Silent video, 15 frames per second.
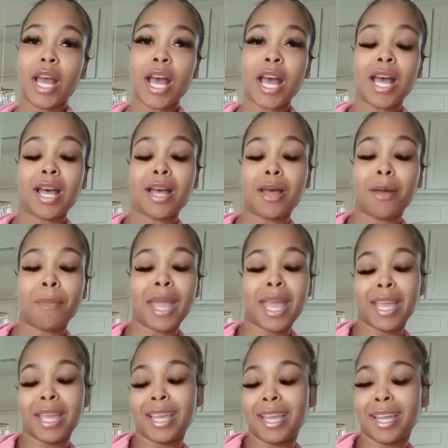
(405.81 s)

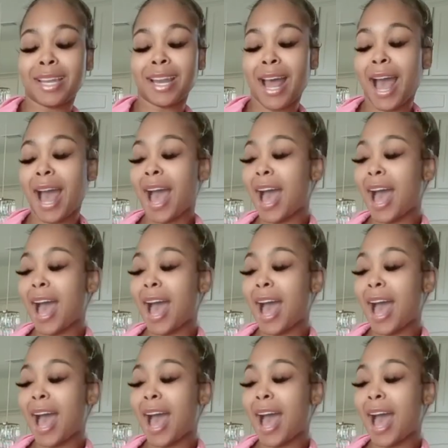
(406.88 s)
And